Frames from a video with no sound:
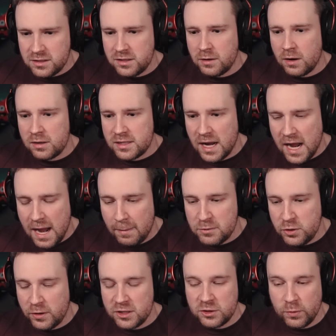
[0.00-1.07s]
there are times
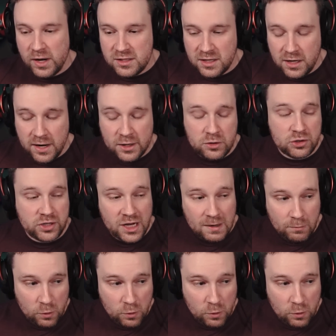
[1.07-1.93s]
you can squeeze in an extra Shadow